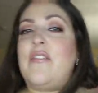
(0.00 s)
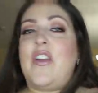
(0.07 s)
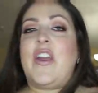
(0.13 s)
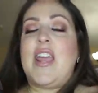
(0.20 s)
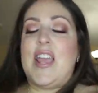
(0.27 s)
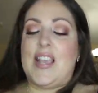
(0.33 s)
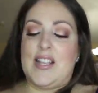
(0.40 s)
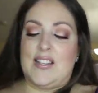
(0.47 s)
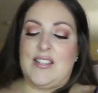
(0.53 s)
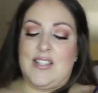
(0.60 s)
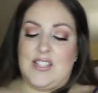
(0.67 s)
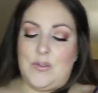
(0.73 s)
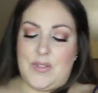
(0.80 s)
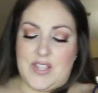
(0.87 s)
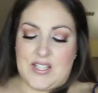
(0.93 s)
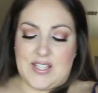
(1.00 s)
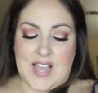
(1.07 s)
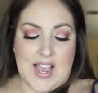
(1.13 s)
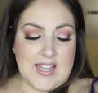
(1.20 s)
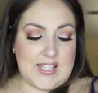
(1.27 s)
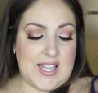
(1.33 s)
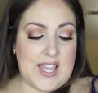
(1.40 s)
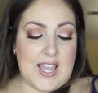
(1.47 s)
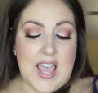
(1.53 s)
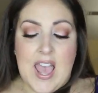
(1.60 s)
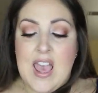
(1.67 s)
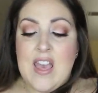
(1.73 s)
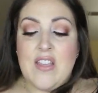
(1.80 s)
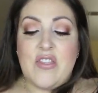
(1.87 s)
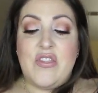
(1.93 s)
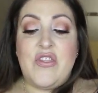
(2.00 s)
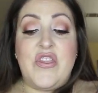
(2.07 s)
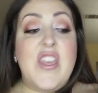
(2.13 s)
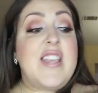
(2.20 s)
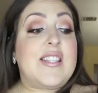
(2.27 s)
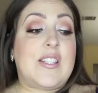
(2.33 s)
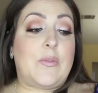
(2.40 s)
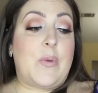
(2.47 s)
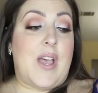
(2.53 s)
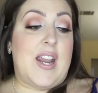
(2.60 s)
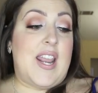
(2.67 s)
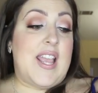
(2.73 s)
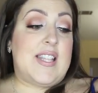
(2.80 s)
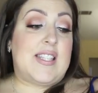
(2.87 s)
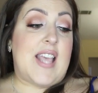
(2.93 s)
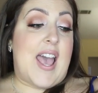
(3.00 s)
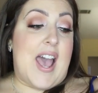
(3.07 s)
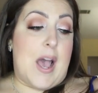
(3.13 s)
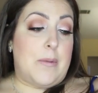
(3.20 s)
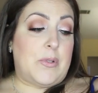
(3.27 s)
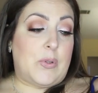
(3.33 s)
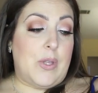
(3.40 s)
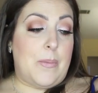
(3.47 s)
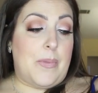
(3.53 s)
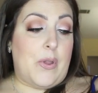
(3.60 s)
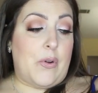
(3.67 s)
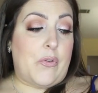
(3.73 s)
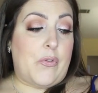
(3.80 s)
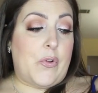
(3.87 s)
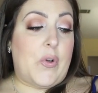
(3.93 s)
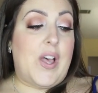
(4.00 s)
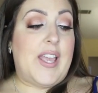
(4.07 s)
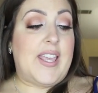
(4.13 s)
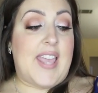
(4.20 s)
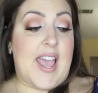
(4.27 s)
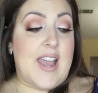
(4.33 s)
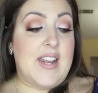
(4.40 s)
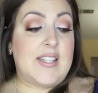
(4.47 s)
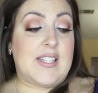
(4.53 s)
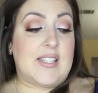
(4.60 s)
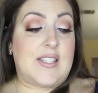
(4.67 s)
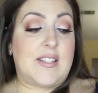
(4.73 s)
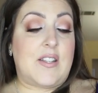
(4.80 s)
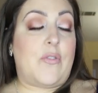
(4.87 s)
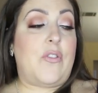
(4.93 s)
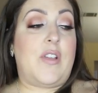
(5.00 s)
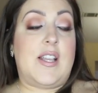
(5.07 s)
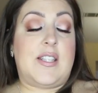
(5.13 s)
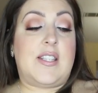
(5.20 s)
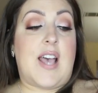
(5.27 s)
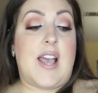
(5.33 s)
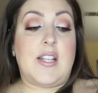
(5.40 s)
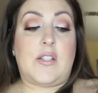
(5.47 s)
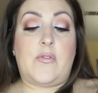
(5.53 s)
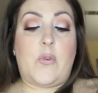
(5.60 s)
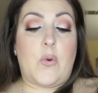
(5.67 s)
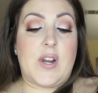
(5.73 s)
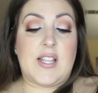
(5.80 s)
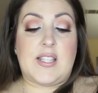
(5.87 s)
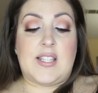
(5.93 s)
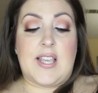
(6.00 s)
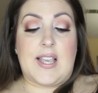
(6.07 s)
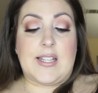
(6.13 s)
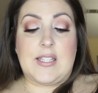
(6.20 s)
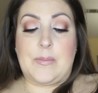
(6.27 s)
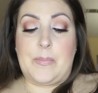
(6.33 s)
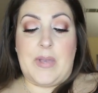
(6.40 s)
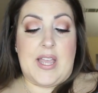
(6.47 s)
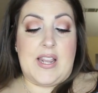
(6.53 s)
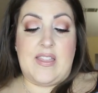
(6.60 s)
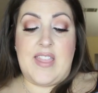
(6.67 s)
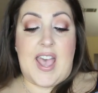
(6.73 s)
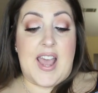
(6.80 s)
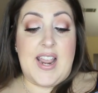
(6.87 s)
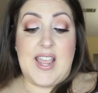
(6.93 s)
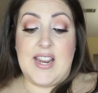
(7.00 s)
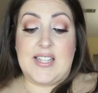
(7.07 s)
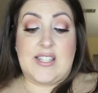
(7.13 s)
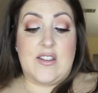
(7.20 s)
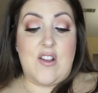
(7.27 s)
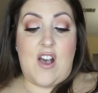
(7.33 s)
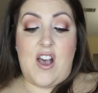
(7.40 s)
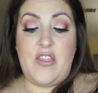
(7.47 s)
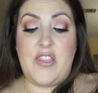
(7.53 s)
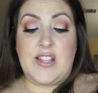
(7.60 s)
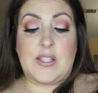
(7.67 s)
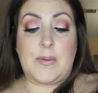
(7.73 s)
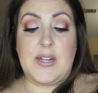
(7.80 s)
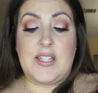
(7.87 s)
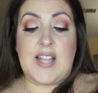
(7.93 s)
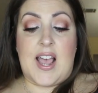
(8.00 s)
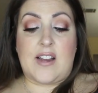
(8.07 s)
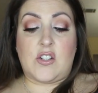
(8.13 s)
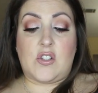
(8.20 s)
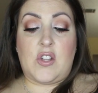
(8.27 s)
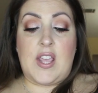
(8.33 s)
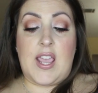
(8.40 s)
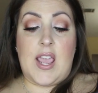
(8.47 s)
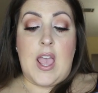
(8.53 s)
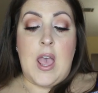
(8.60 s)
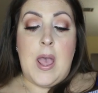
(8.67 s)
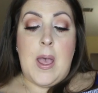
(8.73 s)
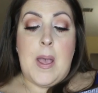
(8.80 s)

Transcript: very inconsistent with the sizing. This one is absolutely beautiful. Again, it says it's a size 46, but that it is not. This one is actually